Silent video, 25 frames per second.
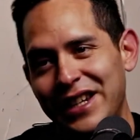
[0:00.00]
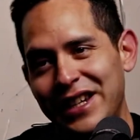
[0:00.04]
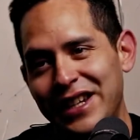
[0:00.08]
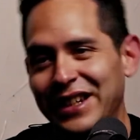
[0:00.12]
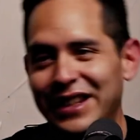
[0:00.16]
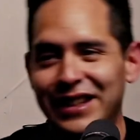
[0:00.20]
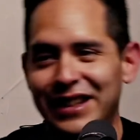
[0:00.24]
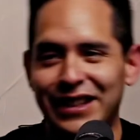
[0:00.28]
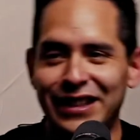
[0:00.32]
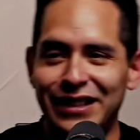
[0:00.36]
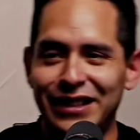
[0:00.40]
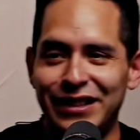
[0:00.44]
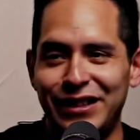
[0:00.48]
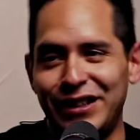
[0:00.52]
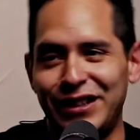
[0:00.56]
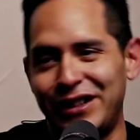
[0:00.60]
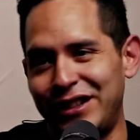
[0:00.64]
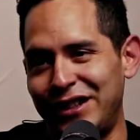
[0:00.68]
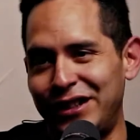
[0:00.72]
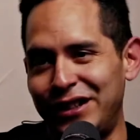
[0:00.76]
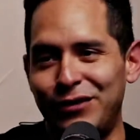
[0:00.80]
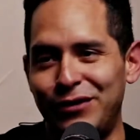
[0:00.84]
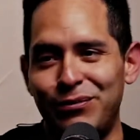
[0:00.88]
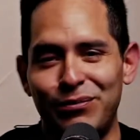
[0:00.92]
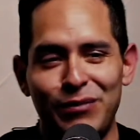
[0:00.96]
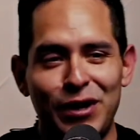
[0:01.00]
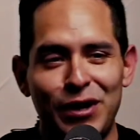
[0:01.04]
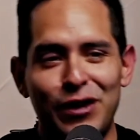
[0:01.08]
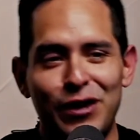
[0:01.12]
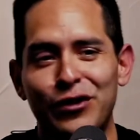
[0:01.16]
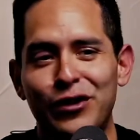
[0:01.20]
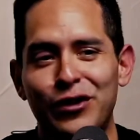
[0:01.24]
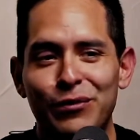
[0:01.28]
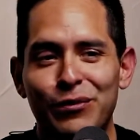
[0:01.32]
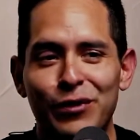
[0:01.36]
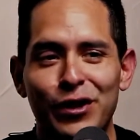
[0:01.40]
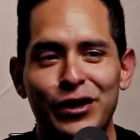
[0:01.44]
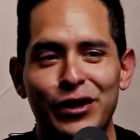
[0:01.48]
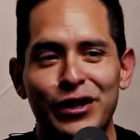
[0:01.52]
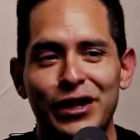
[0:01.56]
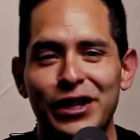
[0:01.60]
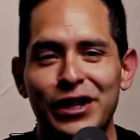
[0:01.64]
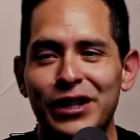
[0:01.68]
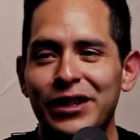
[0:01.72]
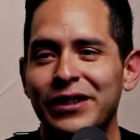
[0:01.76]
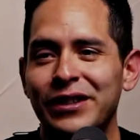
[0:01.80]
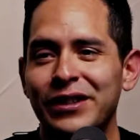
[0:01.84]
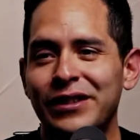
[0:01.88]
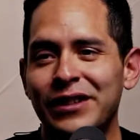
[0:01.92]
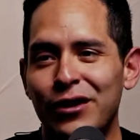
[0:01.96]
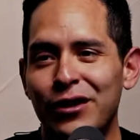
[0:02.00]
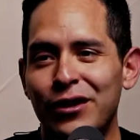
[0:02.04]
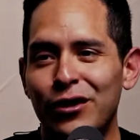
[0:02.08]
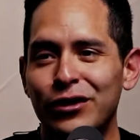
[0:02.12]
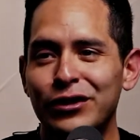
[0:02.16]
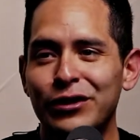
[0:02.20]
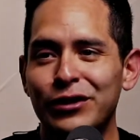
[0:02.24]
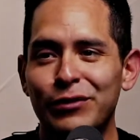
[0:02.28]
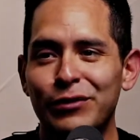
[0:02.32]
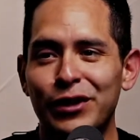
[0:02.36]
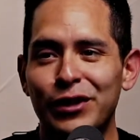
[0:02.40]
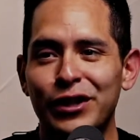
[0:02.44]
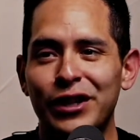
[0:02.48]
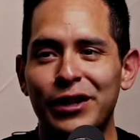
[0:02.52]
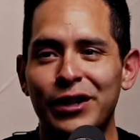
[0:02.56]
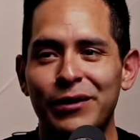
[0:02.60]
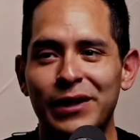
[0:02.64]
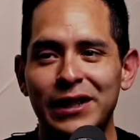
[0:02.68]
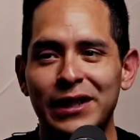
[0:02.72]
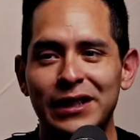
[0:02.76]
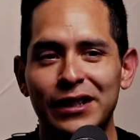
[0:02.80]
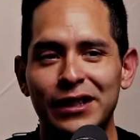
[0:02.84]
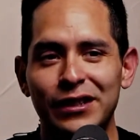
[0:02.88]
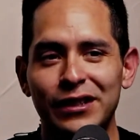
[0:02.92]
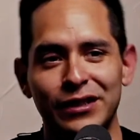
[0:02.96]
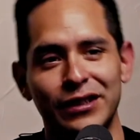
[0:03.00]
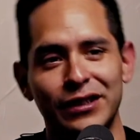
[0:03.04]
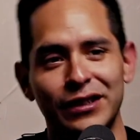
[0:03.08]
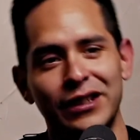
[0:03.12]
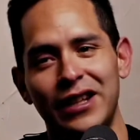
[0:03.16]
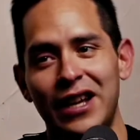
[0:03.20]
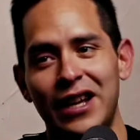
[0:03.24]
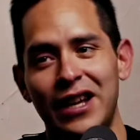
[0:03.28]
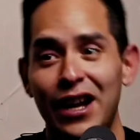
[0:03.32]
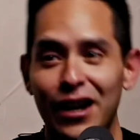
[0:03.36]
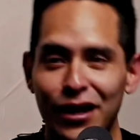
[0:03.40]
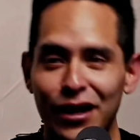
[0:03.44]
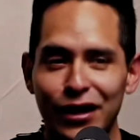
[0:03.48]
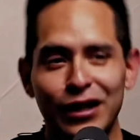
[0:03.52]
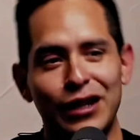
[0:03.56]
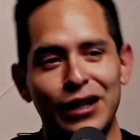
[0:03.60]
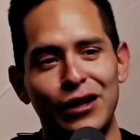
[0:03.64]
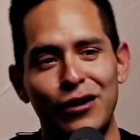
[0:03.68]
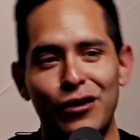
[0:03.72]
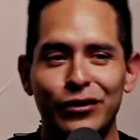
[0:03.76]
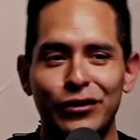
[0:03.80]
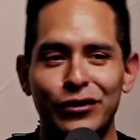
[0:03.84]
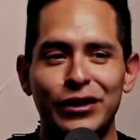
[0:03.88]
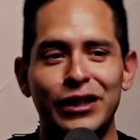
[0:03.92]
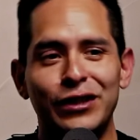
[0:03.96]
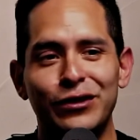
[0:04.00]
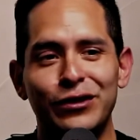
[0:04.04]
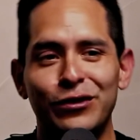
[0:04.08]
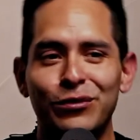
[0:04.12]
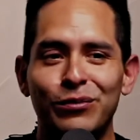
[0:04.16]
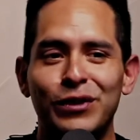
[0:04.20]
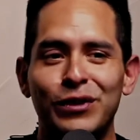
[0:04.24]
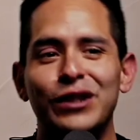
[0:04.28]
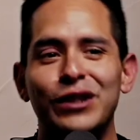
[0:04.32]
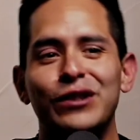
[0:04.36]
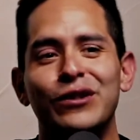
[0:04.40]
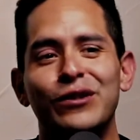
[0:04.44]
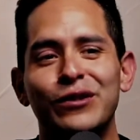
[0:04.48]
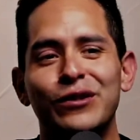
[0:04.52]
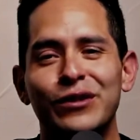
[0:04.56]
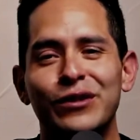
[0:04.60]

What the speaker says: He's my older brother, Belisario. Right. Oh, hello, nice to meet you.